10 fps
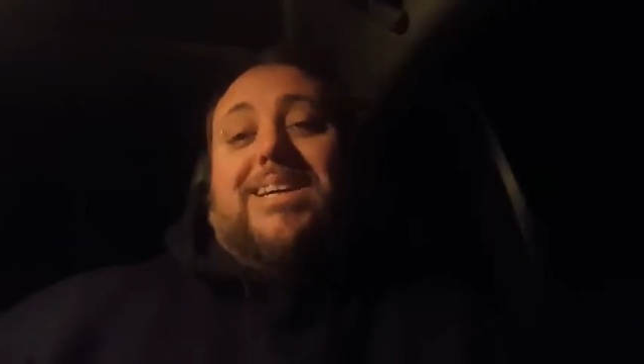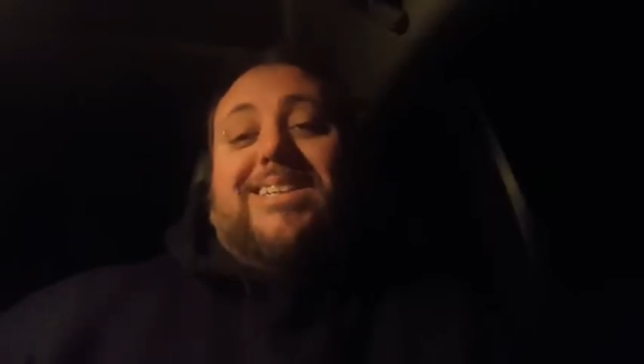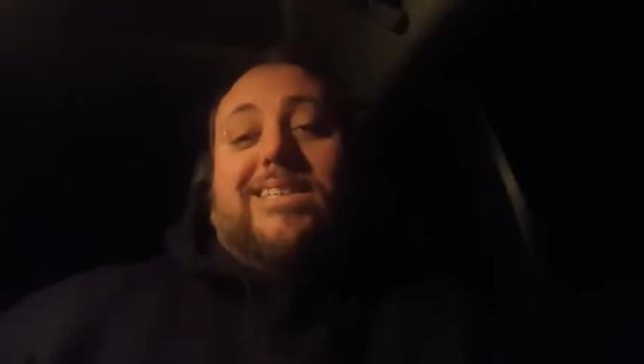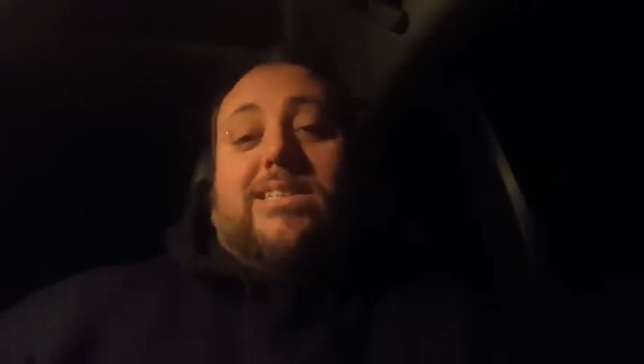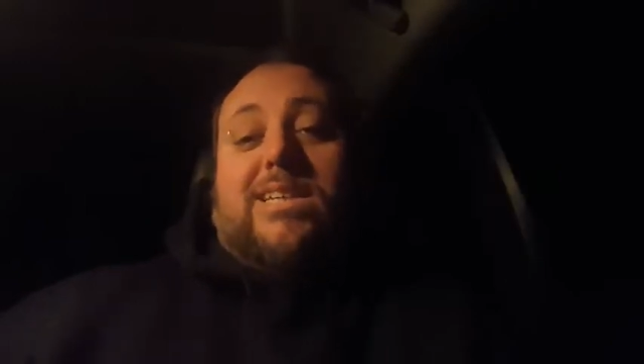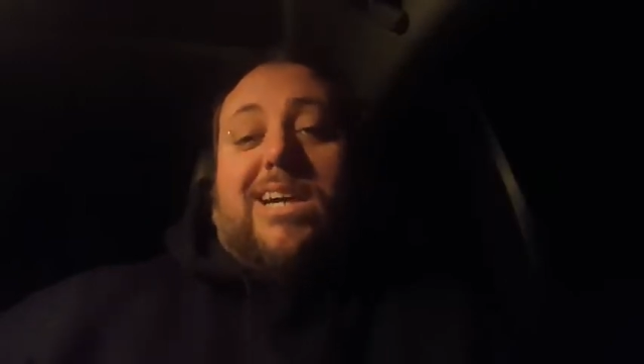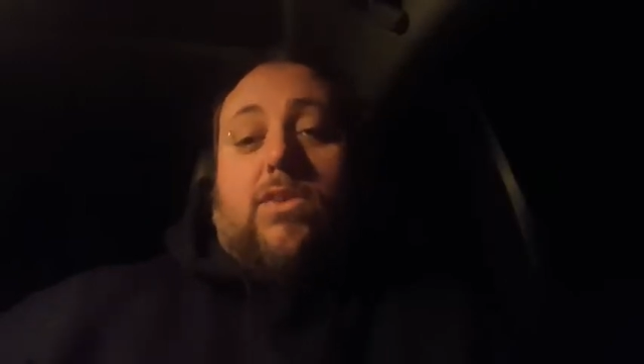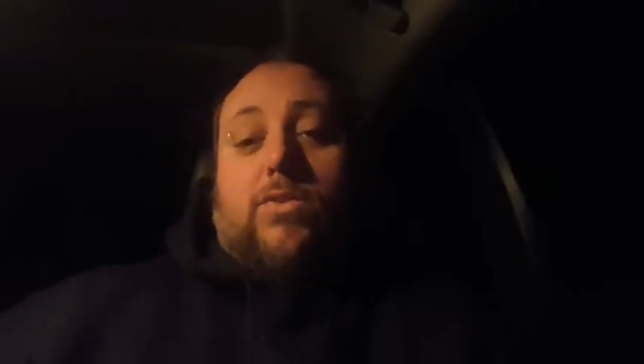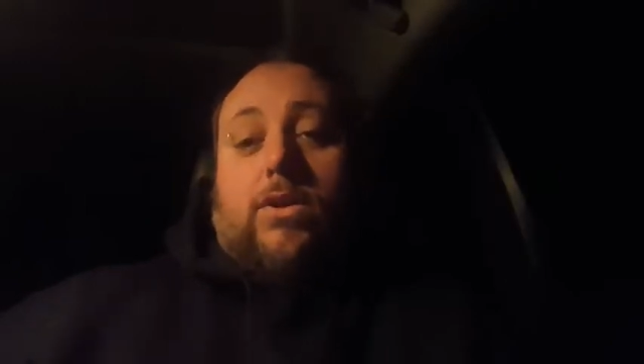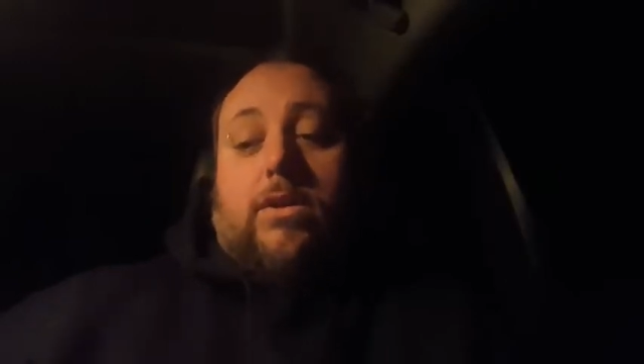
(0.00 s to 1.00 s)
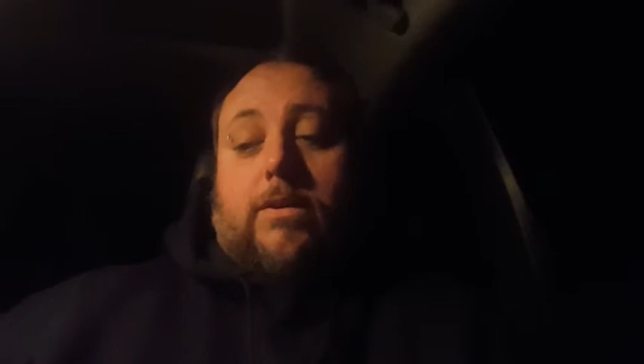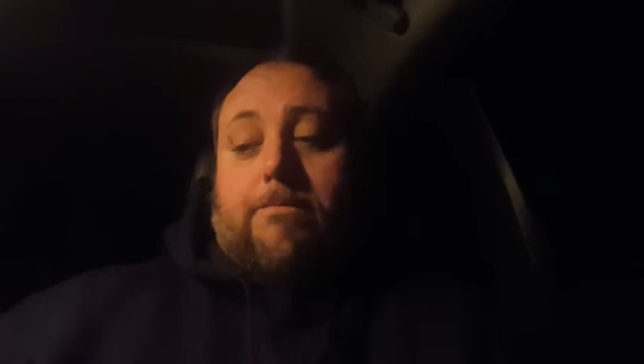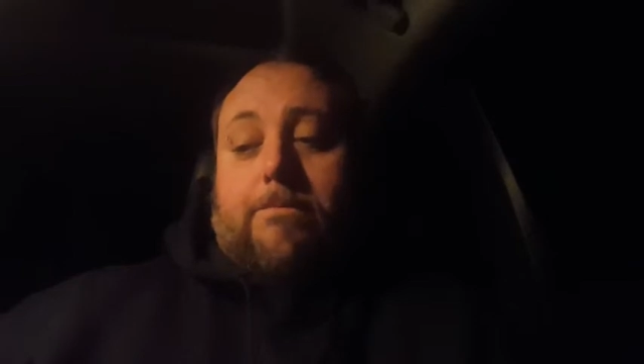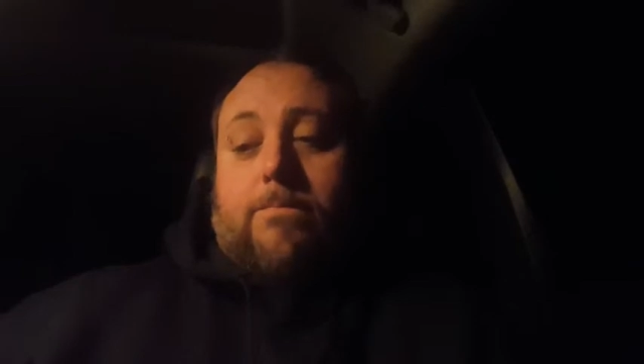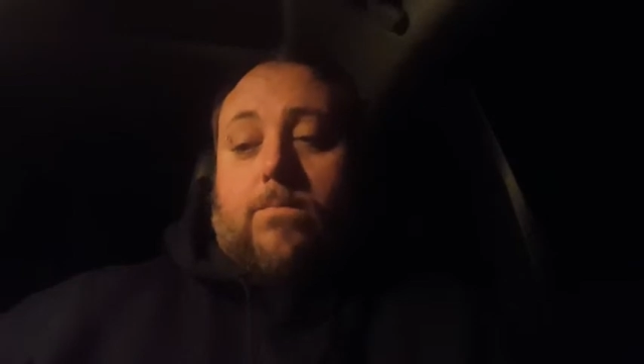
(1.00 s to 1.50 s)
discovered,
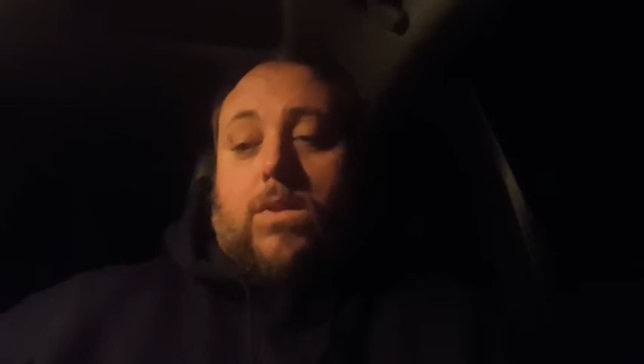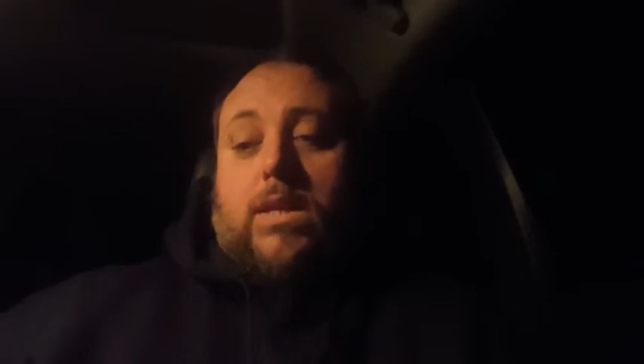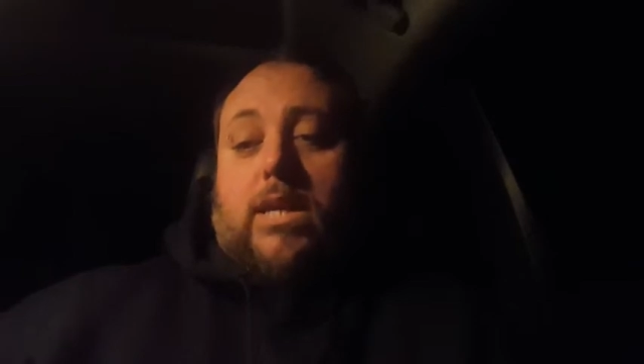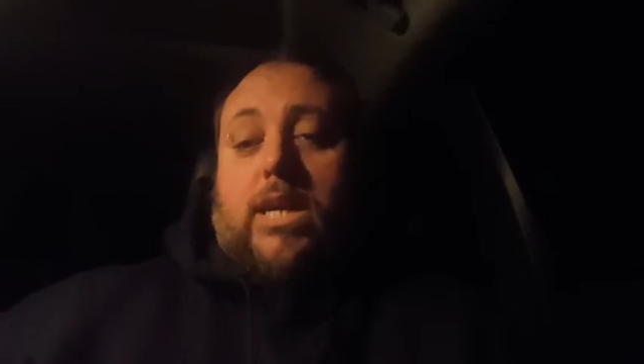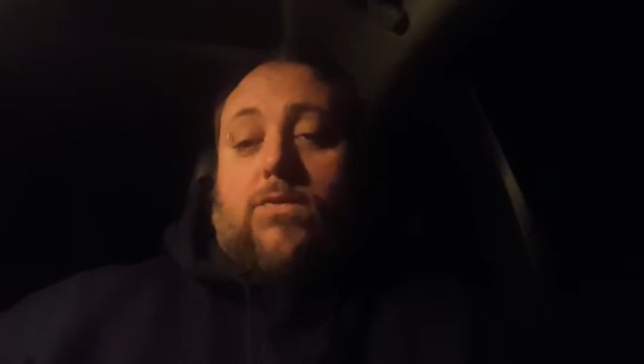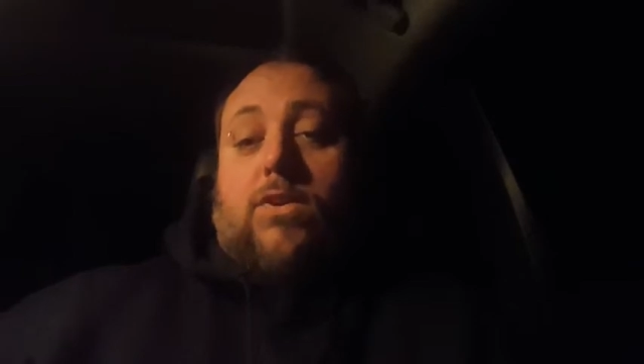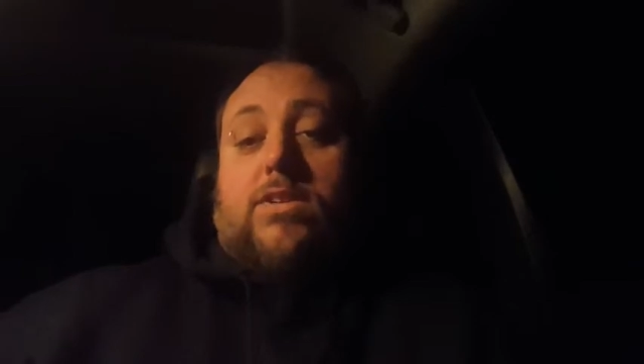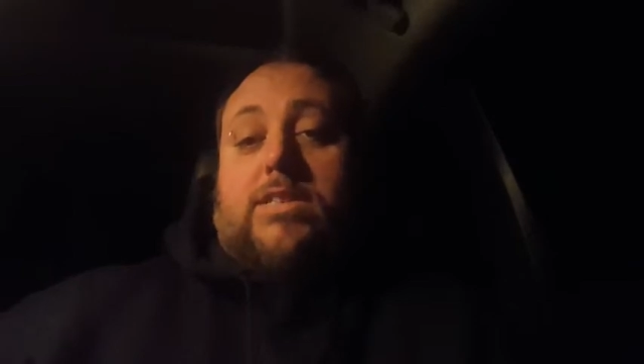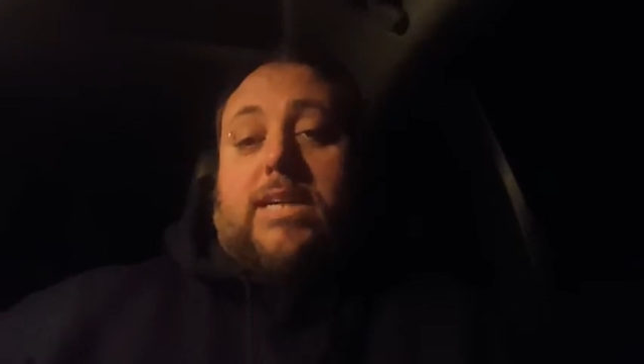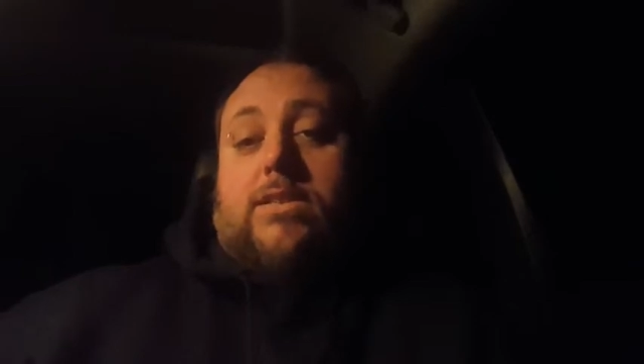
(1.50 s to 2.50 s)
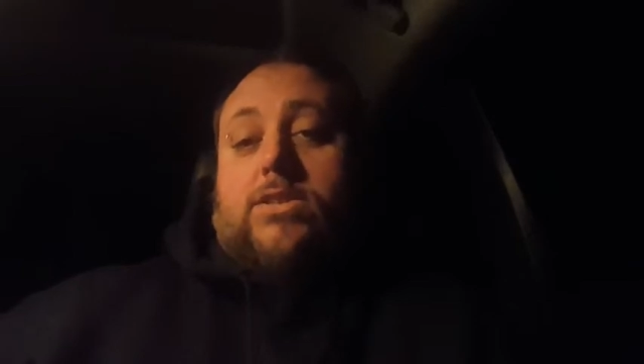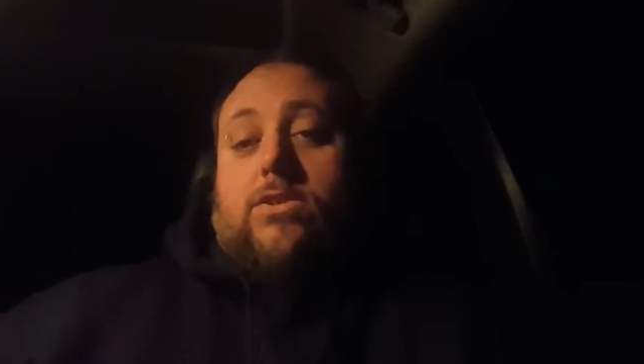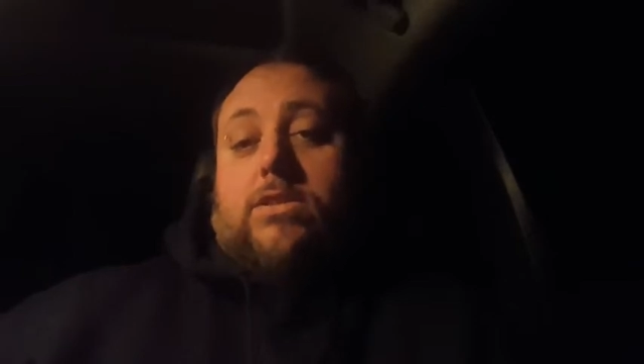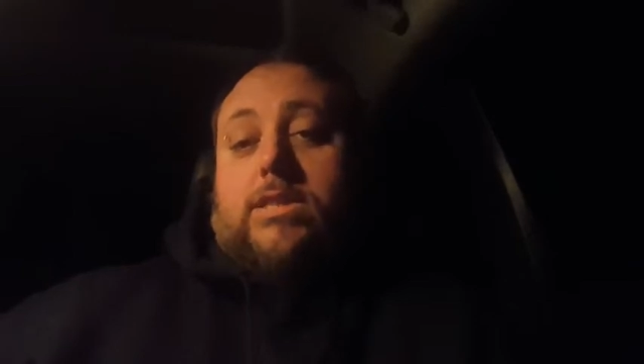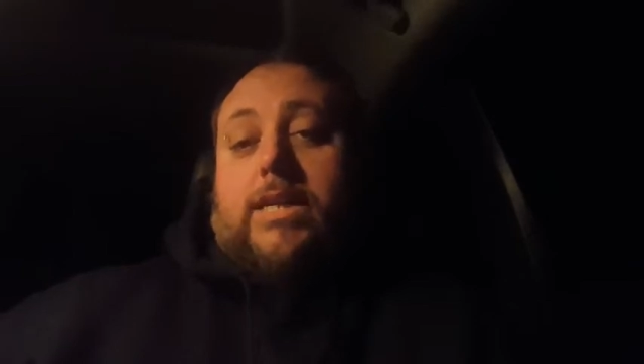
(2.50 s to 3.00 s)
if you set your
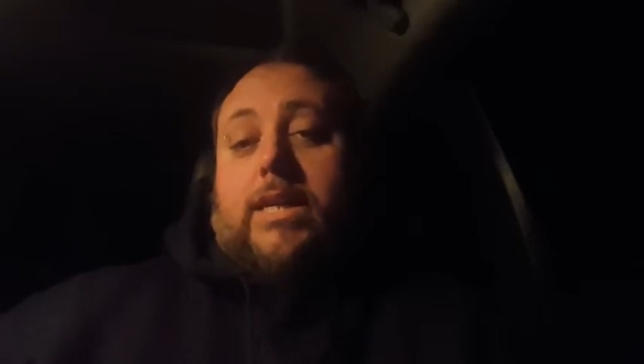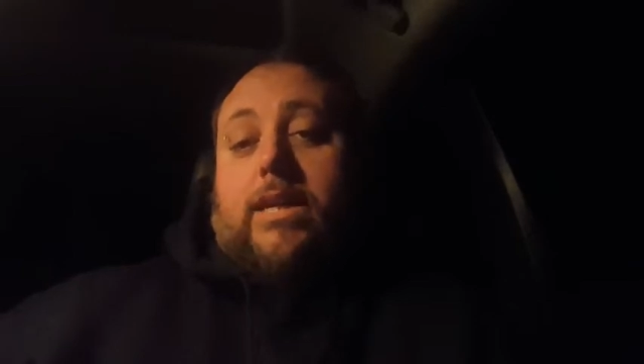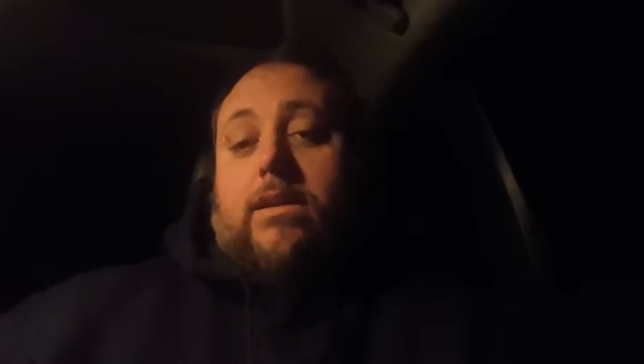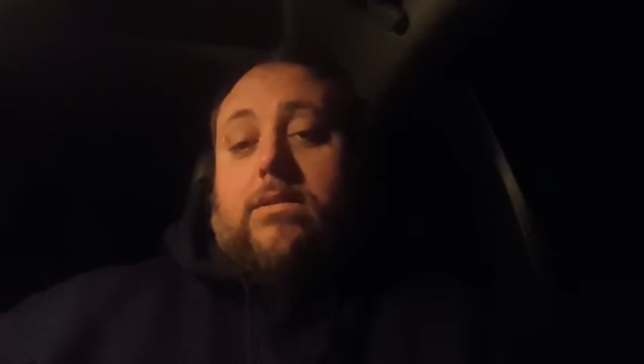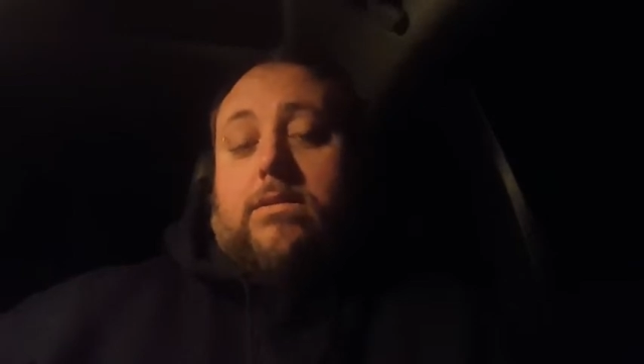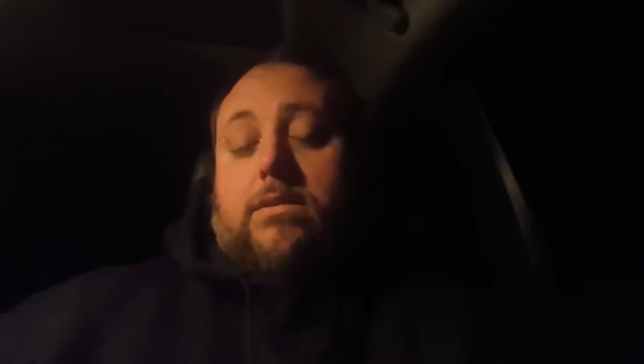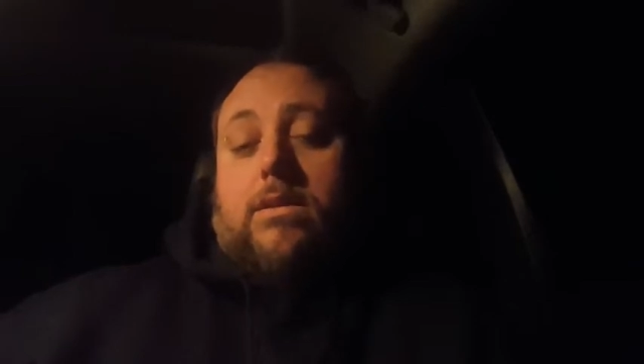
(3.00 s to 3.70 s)
settings